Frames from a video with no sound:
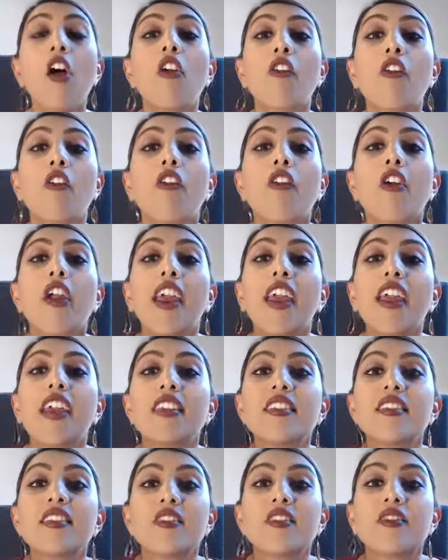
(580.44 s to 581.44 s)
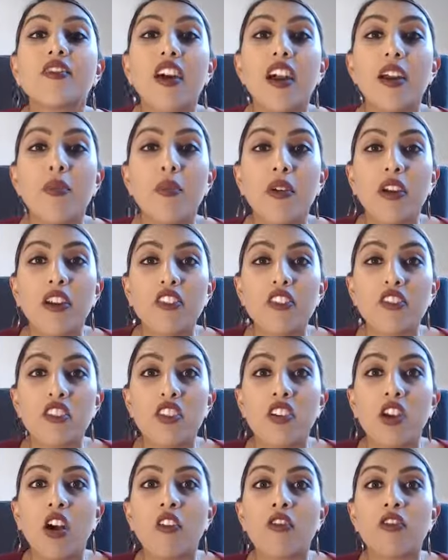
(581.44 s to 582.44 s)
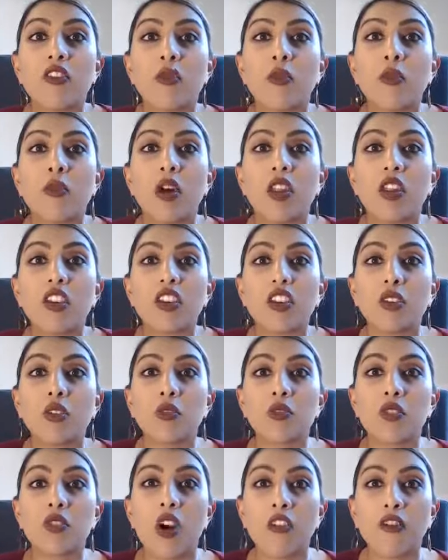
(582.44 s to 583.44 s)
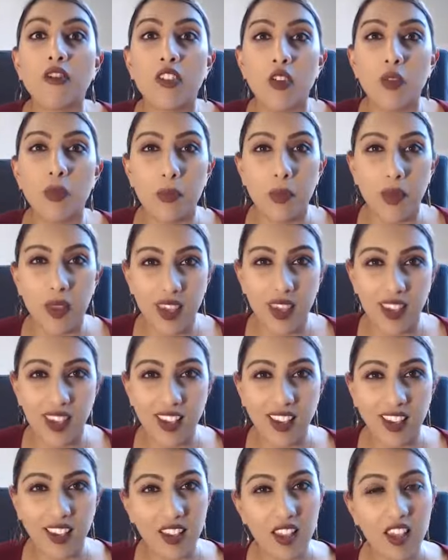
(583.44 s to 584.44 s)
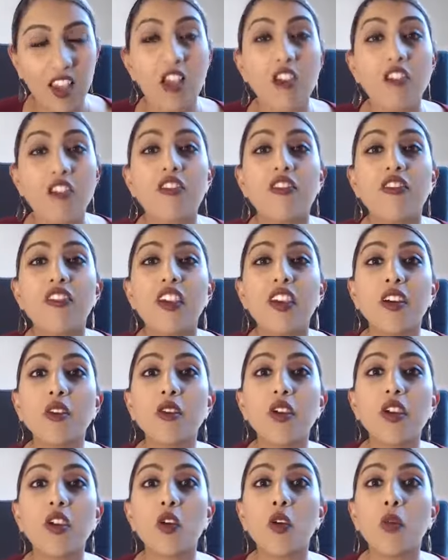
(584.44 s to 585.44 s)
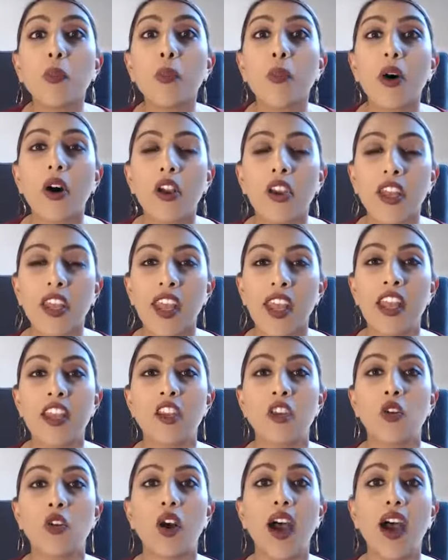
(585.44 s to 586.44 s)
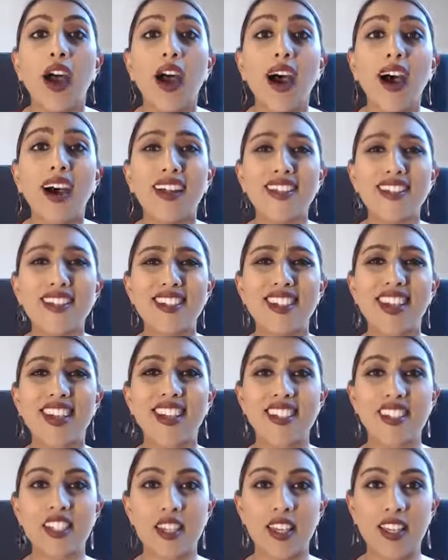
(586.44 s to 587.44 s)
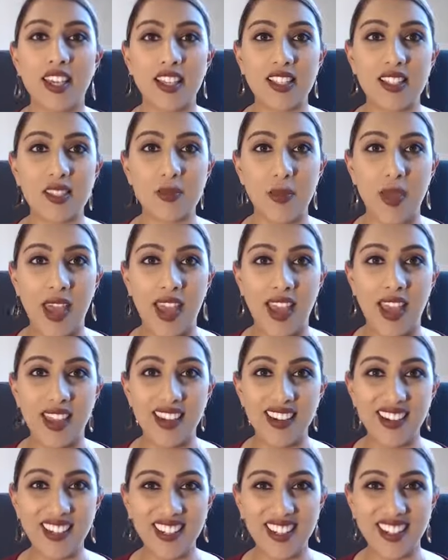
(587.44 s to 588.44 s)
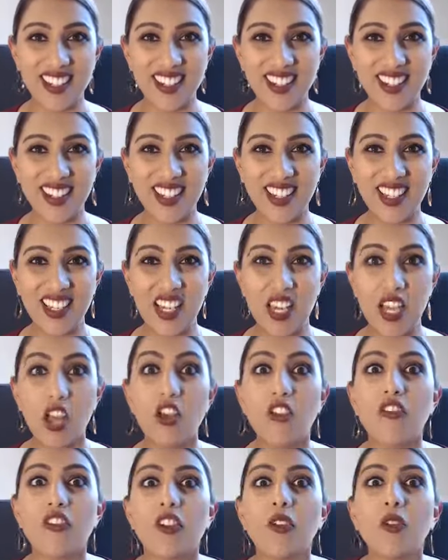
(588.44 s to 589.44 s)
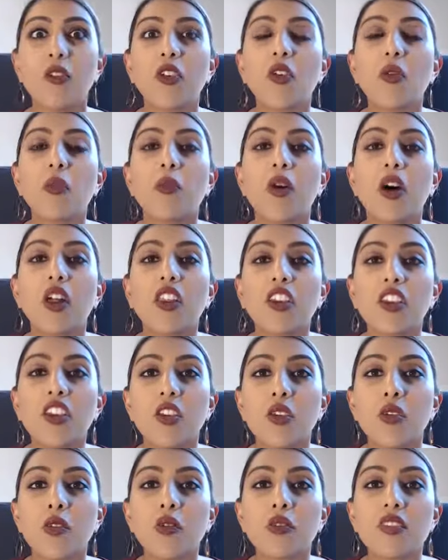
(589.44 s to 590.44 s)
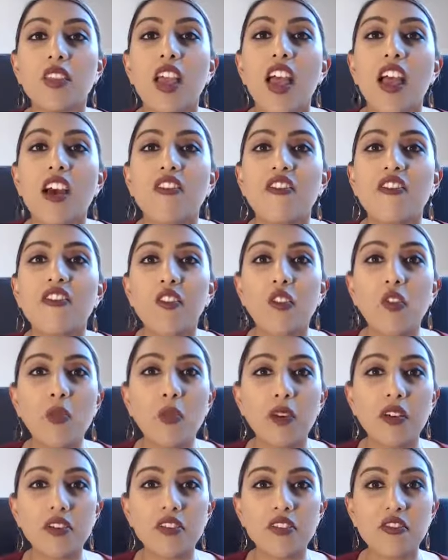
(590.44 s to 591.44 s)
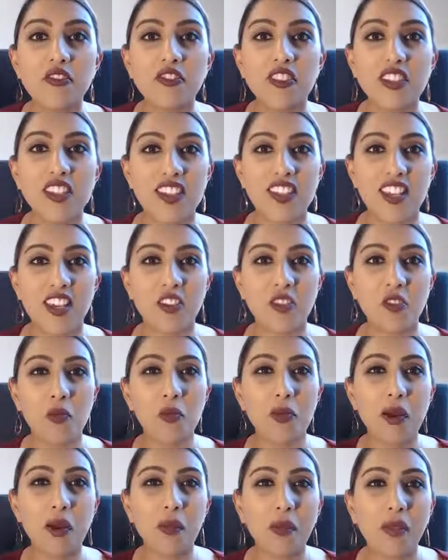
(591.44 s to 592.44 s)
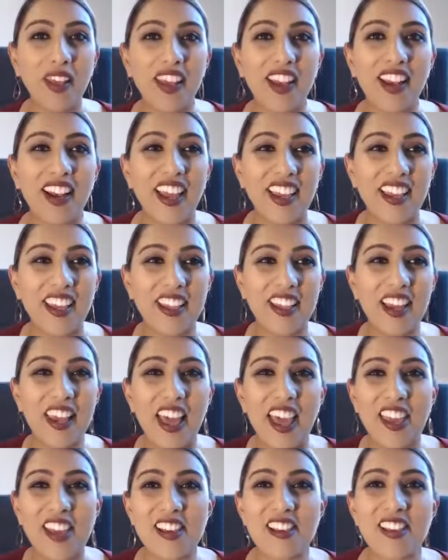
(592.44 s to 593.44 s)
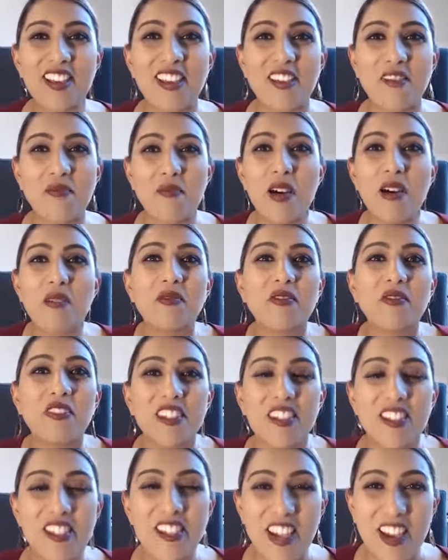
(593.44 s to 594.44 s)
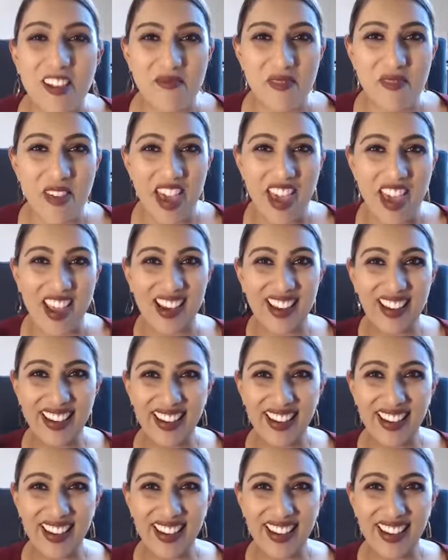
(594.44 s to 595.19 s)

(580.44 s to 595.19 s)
raise the vibration of the molecules of your being. Feel your body and your heart start to expand. Feel your molecules almost fizzing or bubbling like the bubbles in champagne.